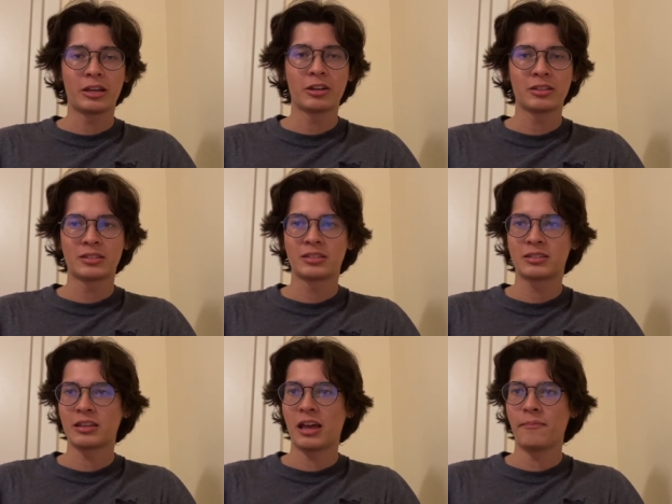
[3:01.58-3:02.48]
could,
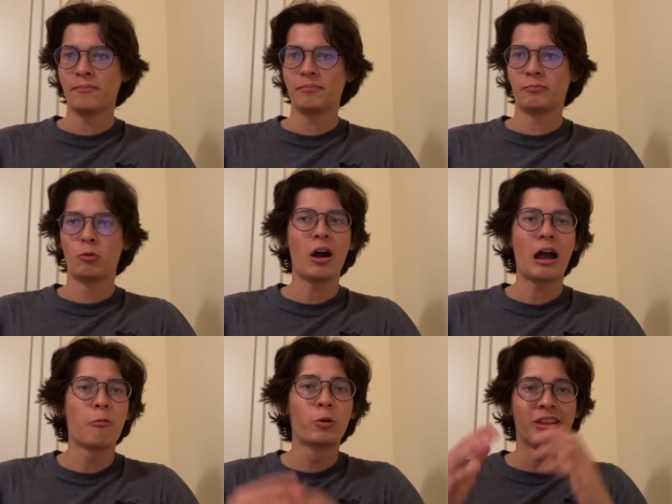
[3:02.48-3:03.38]
um, what
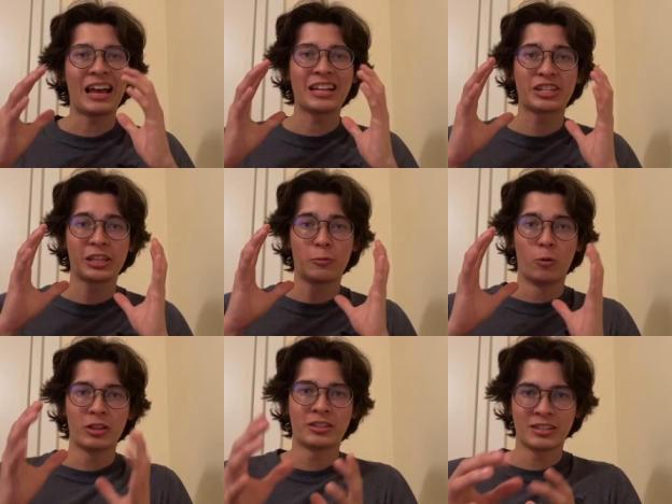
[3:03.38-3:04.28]
I would actually
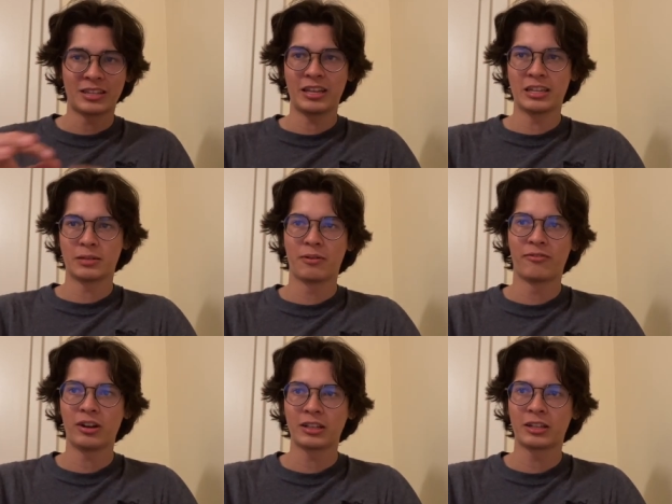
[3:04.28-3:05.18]
want to see is
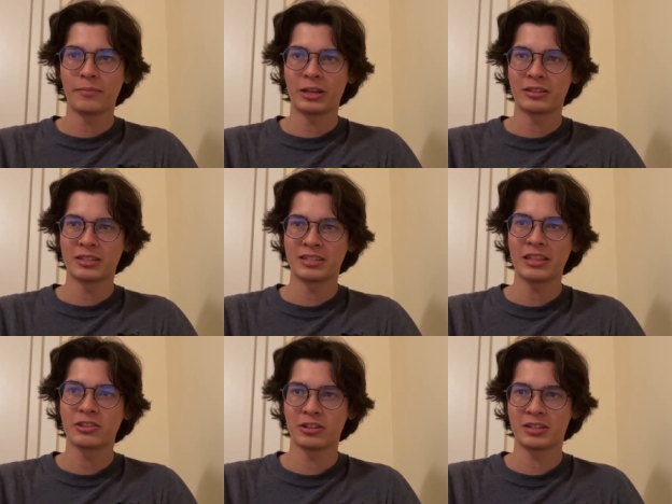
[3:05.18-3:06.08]
Pavard coming into
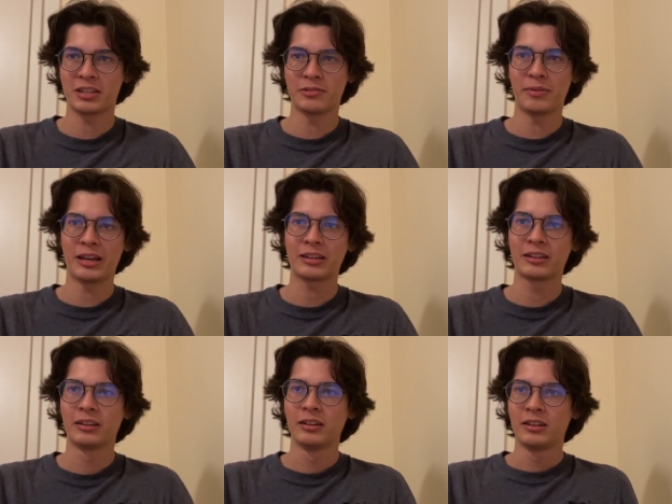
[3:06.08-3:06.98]
centre centre back,
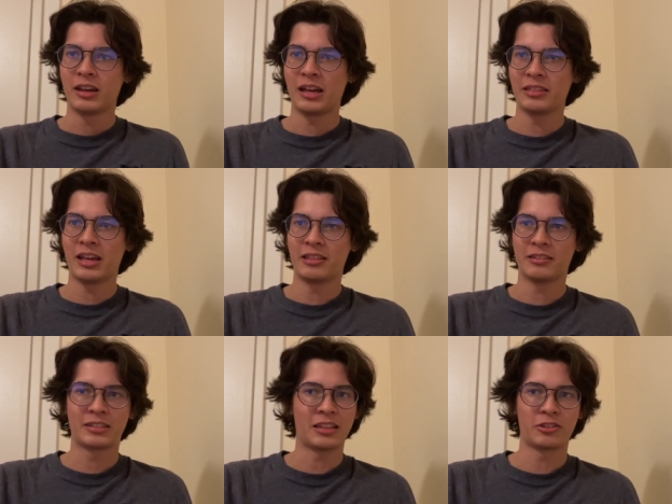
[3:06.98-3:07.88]
and then
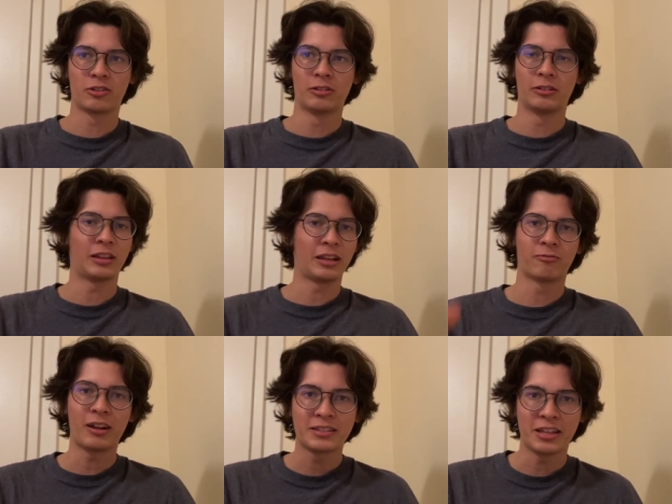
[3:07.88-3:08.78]
central like
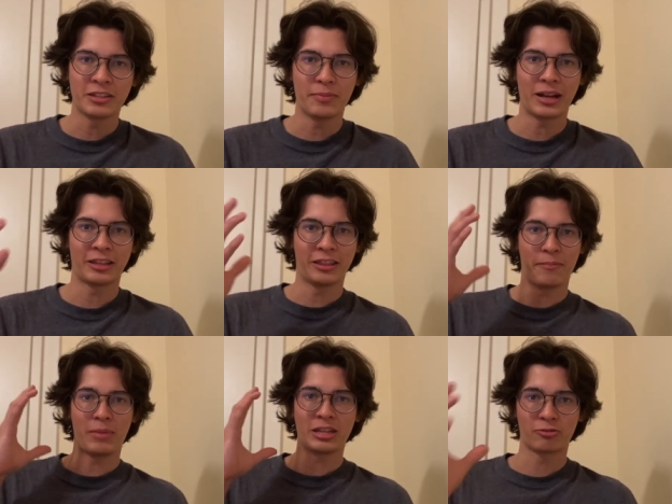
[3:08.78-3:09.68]
right centre back, and then
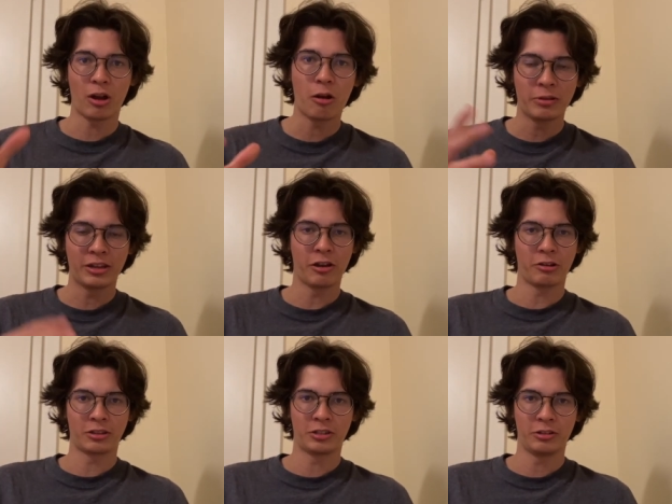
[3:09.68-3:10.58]
Mazraoui
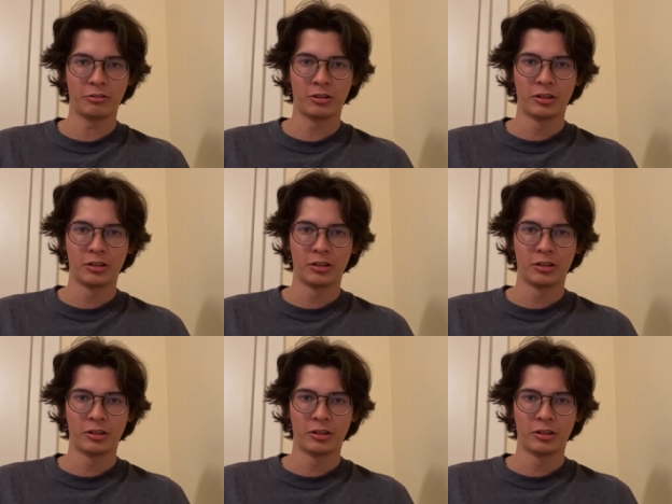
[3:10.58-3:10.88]
going to